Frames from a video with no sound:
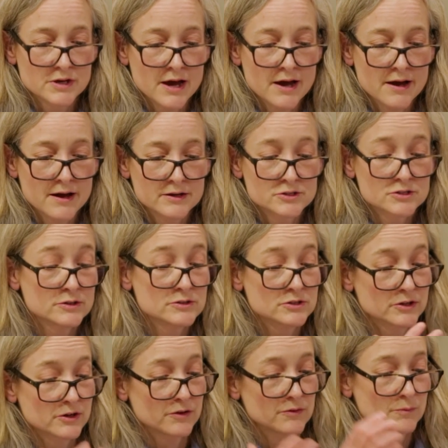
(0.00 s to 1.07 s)
as
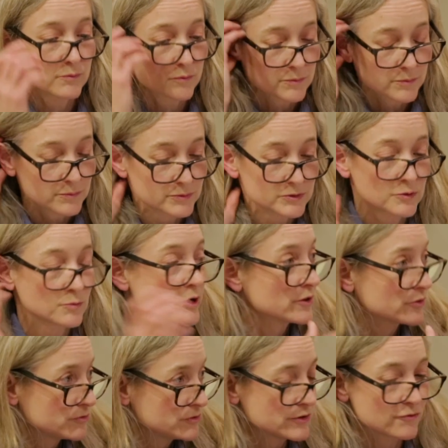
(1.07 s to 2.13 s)
to go to
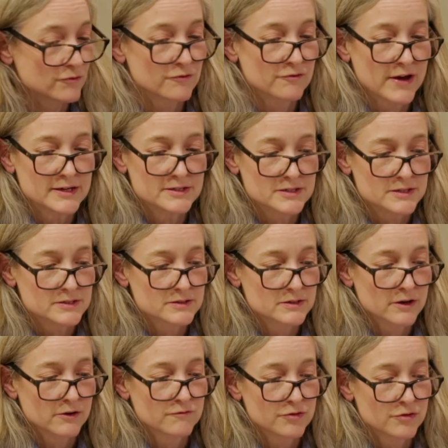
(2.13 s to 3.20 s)
work through different phases
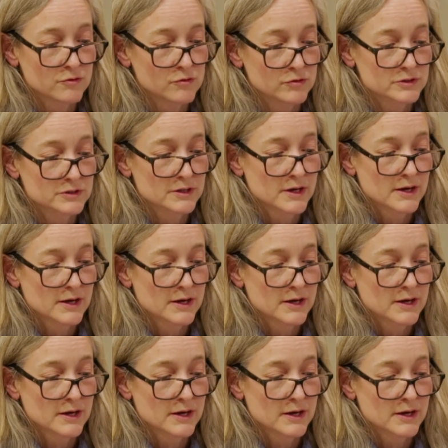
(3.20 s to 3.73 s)
of thought.